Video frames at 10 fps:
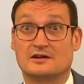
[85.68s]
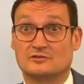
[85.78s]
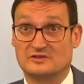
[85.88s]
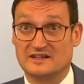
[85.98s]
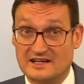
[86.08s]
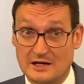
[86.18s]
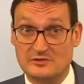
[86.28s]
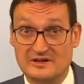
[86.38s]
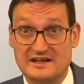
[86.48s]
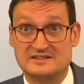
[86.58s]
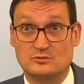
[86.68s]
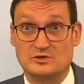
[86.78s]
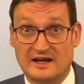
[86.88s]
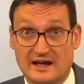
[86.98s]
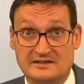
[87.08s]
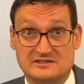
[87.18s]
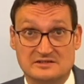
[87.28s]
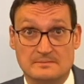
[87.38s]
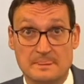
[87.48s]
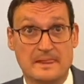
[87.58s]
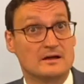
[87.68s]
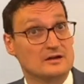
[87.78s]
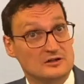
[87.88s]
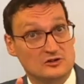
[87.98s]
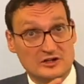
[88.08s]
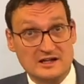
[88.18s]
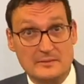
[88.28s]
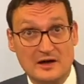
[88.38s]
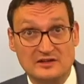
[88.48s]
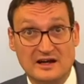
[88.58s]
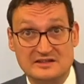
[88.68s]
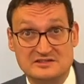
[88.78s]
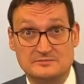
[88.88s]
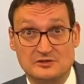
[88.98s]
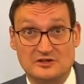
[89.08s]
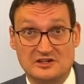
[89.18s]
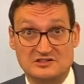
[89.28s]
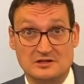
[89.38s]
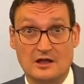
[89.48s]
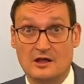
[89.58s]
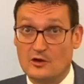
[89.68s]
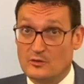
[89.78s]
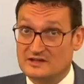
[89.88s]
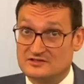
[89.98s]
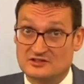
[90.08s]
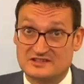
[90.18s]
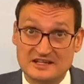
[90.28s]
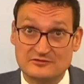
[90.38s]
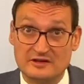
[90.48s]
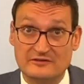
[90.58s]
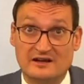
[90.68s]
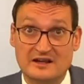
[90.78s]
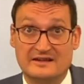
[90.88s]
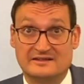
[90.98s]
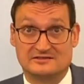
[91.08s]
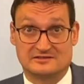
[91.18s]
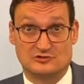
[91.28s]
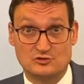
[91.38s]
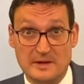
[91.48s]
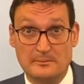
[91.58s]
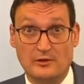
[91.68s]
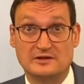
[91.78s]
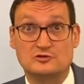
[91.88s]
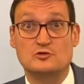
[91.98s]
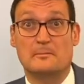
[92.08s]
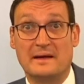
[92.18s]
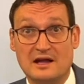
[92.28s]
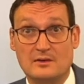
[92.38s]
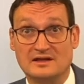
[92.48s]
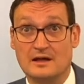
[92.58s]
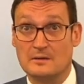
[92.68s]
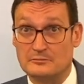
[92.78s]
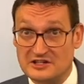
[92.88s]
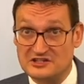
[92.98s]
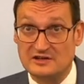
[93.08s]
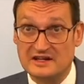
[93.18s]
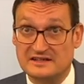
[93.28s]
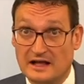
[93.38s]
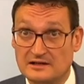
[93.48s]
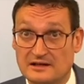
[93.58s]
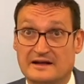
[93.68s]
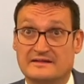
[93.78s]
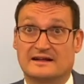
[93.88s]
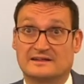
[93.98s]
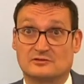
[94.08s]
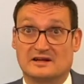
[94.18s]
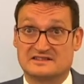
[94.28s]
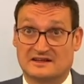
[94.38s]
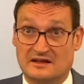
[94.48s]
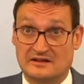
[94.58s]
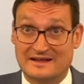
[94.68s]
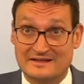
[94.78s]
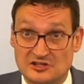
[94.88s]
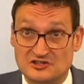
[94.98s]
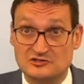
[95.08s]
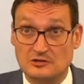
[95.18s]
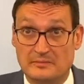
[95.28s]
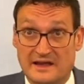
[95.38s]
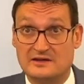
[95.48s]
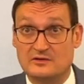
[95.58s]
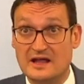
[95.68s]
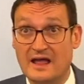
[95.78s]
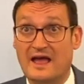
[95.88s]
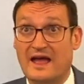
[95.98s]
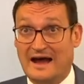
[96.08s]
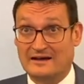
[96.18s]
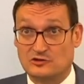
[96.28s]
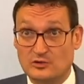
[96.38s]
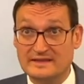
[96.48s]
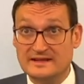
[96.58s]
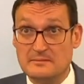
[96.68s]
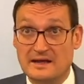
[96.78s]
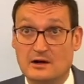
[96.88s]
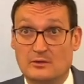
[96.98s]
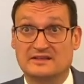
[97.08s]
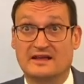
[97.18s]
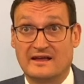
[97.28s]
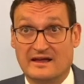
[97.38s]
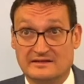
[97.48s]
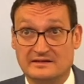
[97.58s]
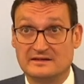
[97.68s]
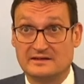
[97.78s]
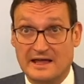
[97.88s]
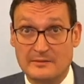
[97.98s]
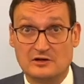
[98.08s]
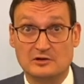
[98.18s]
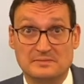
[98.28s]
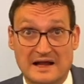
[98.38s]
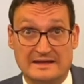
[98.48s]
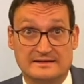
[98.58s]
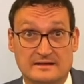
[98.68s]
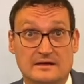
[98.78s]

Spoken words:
to decarbonize with hydrogen. Talking about hydrogen production, we successfully validated a 3.2 megawatt pressurized alkaline electrolyzer in an industrial bakery and a 20 megawatt in a chemical plant.